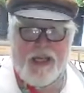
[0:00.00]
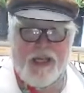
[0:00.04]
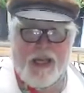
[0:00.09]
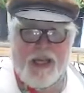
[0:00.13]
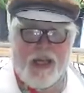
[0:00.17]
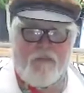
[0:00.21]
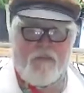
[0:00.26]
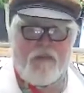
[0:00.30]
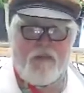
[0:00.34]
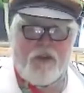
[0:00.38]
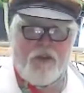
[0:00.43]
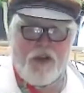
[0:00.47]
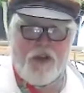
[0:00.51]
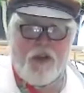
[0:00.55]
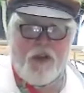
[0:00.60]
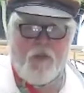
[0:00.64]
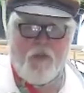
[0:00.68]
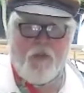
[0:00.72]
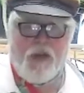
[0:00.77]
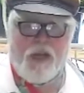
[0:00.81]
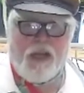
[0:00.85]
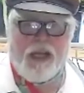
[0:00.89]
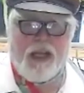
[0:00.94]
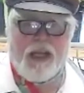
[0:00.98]
If you do
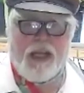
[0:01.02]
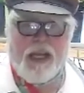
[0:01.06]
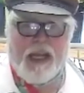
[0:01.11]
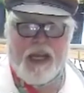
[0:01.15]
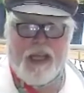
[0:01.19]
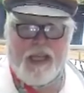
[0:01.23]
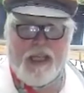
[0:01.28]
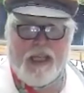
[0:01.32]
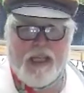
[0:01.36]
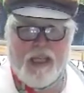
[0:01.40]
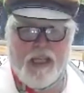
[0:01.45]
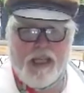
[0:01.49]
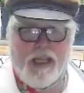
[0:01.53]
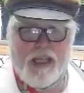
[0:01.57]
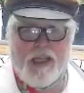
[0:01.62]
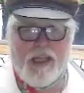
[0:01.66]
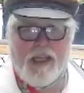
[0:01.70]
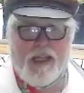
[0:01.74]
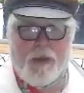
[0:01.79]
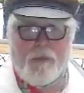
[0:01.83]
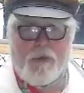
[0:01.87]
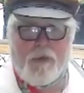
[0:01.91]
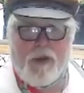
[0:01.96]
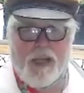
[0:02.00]
want to eat
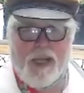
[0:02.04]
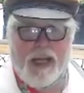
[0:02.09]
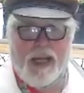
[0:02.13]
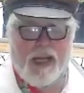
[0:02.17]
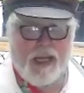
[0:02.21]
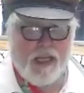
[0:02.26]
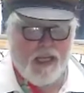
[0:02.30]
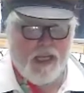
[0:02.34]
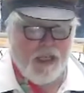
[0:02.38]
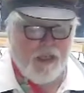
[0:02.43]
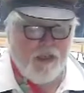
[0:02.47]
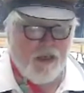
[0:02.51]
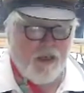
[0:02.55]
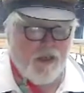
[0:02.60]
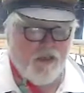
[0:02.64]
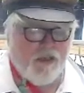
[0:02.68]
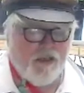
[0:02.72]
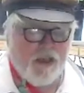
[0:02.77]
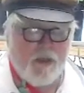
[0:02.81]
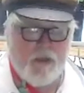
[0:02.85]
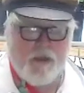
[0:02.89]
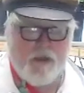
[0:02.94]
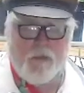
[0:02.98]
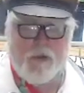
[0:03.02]
a plant and use
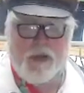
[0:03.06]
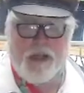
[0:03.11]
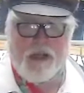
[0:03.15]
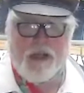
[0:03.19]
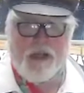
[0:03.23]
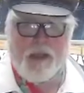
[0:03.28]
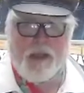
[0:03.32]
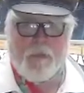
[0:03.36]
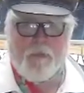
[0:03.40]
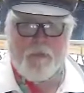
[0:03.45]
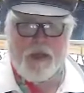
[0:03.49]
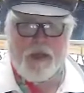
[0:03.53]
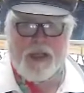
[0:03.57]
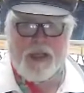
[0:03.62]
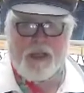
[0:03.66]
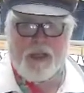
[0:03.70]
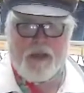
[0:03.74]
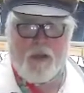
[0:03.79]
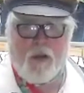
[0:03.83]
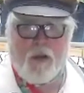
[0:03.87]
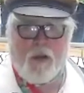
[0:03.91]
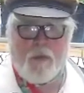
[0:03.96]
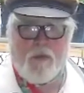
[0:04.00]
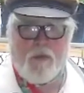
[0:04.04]

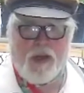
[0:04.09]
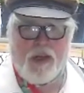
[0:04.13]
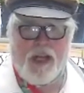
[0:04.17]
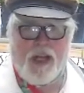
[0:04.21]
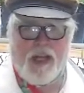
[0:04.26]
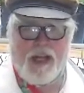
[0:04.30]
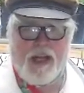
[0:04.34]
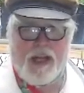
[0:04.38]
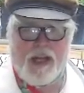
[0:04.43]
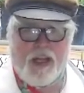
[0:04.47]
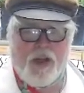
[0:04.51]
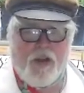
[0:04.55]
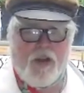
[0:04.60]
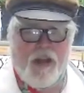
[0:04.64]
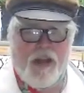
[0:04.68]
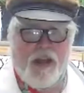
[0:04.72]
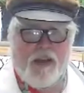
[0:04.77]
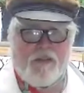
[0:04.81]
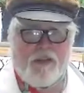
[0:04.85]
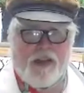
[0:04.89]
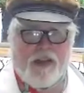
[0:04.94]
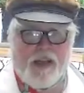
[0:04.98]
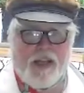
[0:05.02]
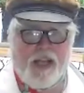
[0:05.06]
imidacloprid on it, you
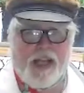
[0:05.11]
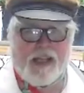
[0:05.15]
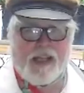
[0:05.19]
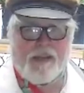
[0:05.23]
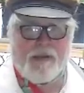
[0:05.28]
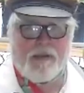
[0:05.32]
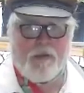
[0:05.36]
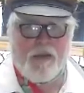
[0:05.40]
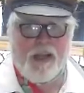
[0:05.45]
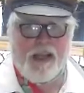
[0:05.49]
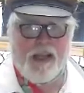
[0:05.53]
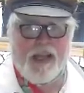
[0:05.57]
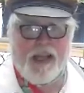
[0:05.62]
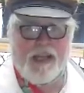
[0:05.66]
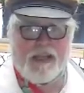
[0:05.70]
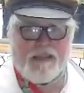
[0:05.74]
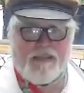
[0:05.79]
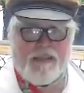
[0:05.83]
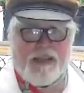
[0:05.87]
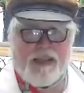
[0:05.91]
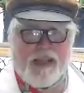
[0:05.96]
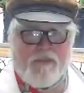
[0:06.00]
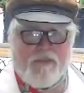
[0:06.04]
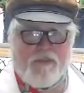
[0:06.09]
have to let the plant
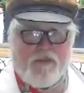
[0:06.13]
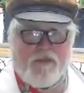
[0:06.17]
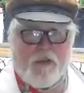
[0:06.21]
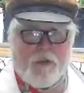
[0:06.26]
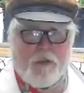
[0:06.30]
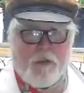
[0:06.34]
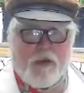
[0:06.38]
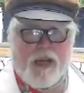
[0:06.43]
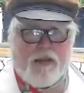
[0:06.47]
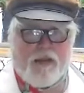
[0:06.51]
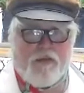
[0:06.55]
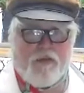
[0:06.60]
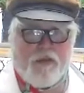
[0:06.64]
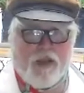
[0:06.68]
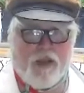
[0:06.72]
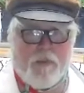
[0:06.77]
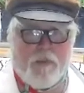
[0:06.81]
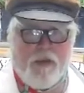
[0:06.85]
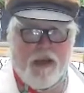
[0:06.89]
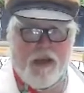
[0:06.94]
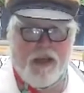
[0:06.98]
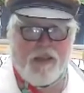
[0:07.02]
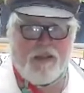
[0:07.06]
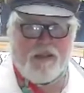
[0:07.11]
sit for about 3
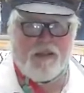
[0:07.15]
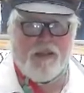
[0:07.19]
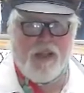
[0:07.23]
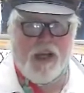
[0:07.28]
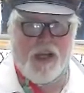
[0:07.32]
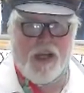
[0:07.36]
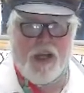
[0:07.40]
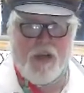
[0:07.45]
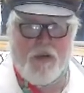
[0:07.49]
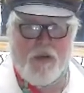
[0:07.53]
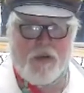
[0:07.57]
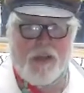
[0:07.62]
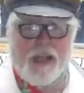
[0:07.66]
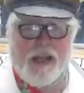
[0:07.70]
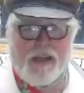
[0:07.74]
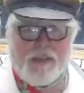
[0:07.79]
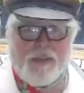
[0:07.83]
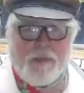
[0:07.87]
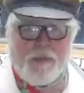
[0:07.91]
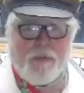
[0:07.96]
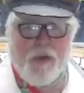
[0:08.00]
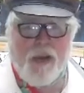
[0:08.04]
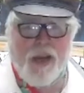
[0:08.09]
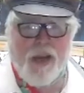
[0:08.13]
months without
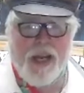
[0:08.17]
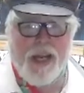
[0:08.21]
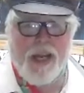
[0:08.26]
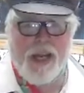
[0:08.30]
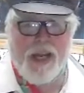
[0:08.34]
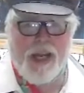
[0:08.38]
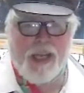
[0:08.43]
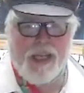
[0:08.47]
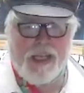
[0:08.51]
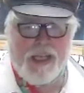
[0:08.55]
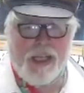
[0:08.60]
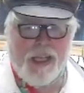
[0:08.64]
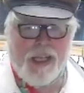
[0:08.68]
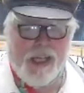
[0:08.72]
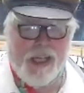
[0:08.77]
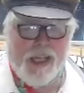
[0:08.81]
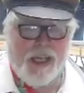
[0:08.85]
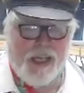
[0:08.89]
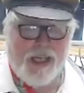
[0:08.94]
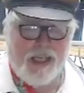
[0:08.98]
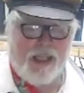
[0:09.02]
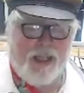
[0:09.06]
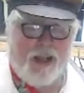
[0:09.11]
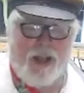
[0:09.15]
spraying it
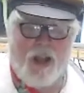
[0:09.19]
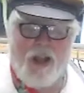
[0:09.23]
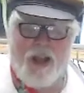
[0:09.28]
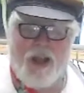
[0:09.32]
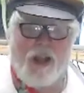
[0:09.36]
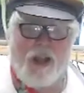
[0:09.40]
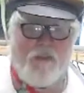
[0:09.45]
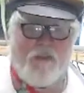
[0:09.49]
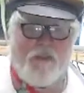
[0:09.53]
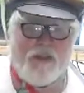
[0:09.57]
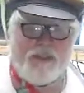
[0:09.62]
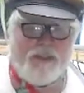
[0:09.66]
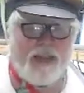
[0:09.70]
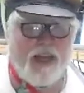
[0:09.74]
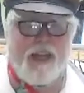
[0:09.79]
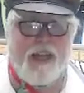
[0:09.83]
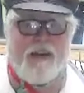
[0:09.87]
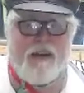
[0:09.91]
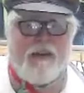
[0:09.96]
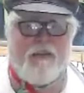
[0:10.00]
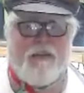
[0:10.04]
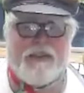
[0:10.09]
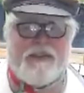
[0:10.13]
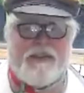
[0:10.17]
till all of it's
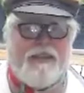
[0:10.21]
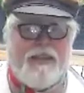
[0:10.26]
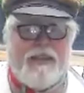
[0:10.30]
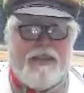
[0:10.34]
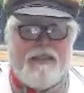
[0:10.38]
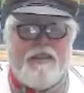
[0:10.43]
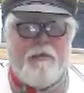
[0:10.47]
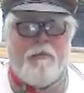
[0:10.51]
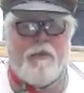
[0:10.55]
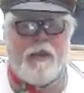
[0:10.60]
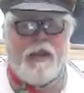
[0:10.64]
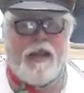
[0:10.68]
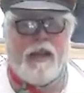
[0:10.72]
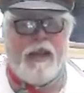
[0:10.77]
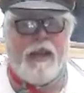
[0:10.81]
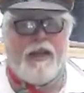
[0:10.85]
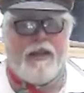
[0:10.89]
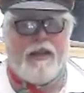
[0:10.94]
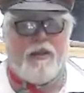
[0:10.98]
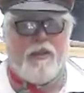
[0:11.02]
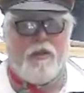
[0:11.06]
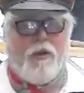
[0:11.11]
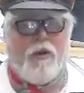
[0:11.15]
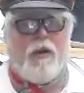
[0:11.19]
out of its system
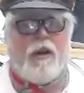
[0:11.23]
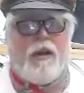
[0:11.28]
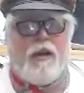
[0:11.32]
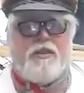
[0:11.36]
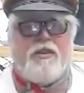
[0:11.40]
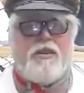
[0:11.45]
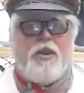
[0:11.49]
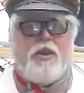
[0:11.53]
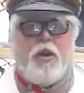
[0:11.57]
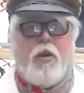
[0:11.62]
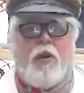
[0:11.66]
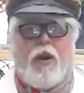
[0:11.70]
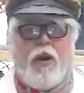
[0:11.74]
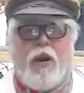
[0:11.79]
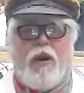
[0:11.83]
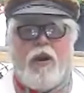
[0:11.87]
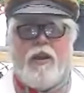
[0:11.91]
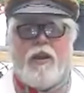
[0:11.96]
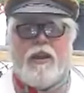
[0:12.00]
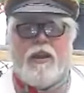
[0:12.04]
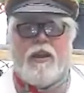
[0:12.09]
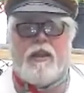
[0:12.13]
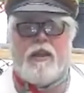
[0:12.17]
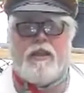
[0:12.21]
again, or else you are
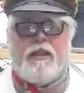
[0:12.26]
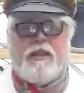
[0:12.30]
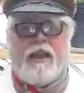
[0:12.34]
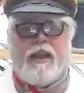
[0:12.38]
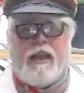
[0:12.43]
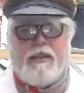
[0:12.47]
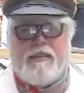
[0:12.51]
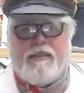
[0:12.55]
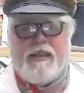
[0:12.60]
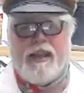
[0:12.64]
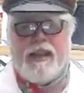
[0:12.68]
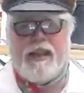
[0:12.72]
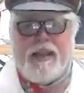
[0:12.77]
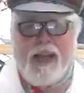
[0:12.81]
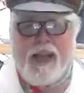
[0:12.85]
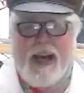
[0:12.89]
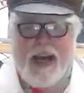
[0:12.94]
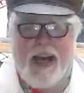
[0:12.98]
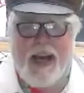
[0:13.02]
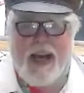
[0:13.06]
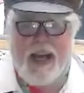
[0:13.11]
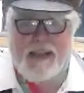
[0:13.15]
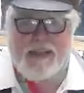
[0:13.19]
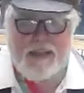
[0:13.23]
ingesting a
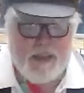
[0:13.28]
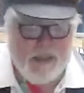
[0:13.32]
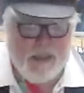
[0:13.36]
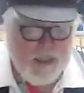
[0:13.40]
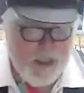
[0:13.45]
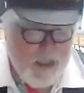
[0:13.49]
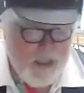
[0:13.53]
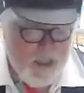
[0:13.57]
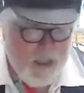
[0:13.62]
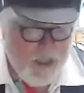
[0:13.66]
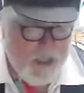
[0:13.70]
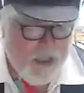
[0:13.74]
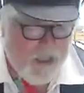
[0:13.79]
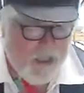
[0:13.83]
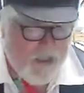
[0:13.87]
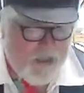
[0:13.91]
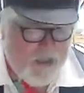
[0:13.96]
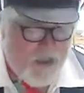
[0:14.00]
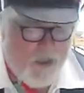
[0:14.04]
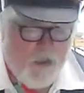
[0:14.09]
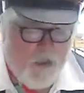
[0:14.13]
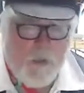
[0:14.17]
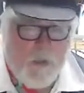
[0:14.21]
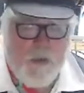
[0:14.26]
toxin. So
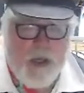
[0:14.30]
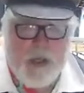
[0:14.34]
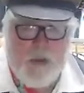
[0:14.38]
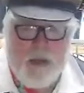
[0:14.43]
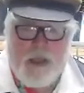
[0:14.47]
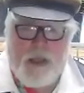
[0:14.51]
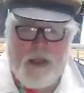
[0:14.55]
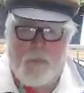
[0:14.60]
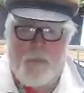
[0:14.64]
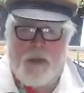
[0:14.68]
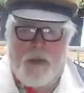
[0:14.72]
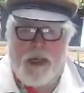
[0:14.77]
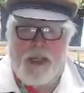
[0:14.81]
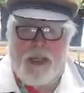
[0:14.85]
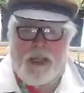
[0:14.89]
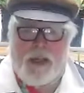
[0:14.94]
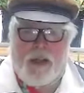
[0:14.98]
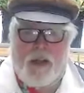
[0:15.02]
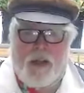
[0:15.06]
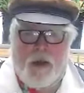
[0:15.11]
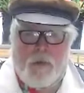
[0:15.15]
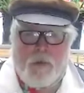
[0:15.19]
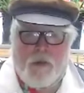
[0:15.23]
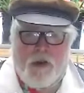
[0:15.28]

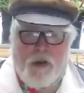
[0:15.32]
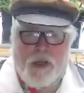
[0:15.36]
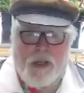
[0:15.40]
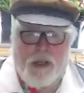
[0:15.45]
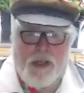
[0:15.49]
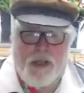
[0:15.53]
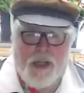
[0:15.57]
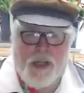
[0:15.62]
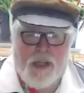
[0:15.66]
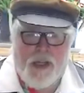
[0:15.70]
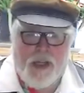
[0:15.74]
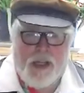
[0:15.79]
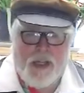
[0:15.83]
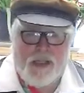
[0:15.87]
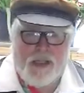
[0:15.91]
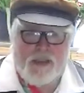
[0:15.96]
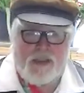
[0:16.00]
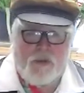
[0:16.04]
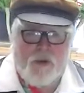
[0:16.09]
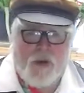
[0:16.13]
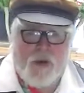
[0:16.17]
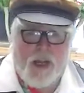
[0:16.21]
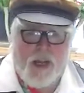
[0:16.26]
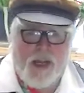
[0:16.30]
imidacloprid
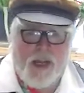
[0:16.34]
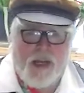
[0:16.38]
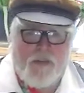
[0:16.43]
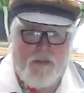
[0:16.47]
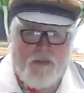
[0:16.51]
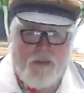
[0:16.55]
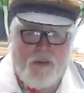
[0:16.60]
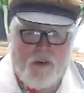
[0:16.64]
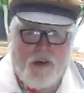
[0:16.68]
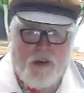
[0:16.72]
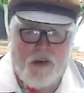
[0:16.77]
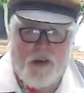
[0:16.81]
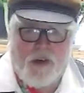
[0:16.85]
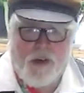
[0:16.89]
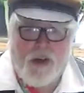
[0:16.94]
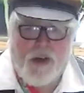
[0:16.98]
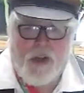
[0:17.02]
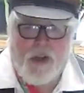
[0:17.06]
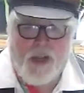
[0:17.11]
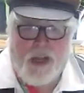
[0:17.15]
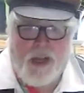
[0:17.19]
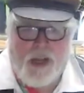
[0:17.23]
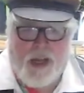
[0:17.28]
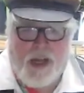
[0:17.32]
is great for
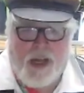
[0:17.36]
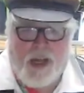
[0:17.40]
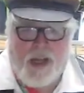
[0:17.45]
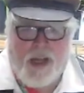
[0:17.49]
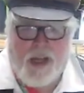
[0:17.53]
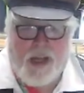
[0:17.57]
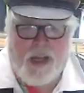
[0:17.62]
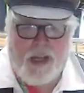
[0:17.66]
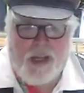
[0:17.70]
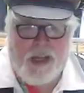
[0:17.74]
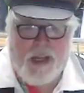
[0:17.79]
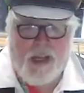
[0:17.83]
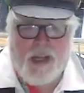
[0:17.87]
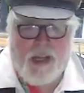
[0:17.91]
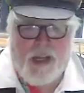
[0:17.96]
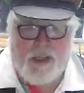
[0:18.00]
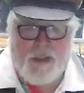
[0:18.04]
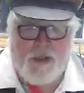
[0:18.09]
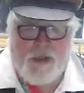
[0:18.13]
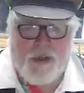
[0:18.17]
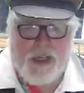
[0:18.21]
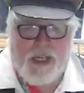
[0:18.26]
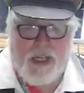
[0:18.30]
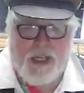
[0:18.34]

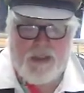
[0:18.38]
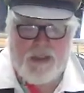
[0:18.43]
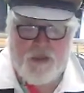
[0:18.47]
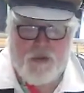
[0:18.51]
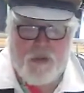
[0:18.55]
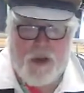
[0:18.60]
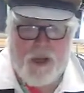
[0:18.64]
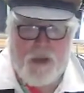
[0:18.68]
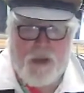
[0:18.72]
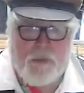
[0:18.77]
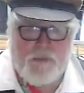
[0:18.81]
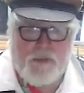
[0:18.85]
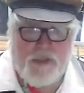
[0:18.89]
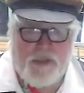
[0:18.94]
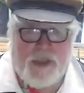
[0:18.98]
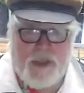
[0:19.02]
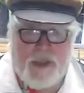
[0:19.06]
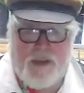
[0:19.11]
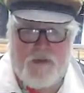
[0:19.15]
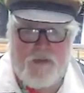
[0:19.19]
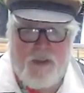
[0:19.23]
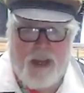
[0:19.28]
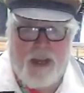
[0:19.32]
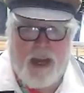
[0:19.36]
trees, shrubs,
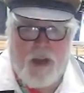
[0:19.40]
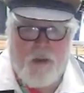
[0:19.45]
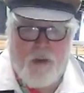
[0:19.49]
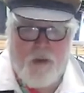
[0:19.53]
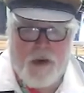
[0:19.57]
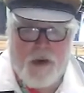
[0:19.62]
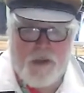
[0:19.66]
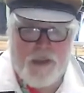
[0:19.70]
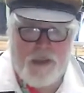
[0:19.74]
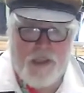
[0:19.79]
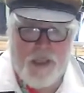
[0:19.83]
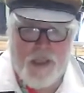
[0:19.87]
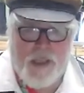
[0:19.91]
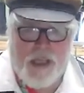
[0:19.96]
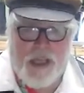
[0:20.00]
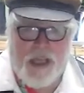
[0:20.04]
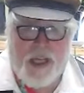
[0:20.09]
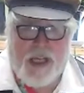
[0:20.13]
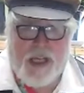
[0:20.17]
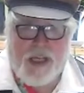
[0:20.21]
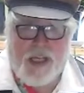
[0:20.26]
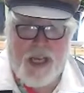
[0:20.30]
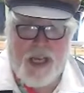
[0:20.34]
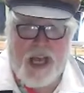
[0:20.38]
and flowers.
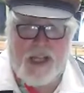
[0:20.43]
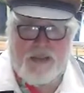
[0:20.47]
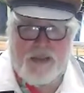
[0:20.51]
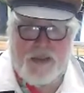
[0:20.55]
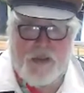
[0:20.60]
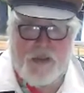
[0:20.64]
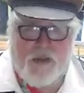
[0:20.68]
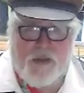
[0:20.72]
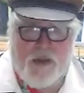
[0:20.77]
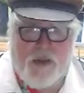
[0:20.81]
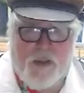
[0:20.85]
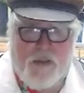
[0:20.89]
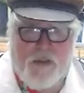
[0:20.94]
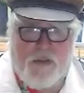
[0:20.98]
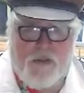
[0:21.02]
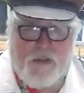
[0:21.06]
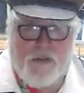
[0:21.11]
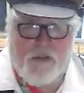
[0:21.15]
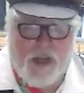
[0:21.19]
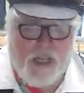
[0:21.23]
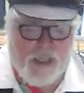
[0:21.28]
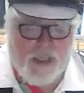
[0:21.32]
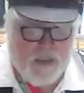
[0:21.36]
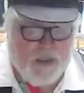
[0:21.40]
Not so good for
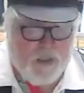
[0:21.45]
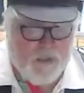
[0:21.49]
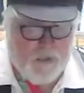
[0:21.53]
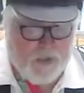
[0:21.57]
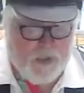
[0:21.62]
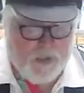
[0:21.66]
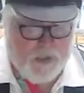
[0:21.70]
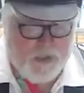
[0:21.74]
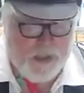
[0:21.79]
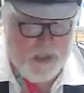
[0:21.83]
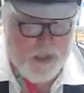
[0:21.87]
vegetables,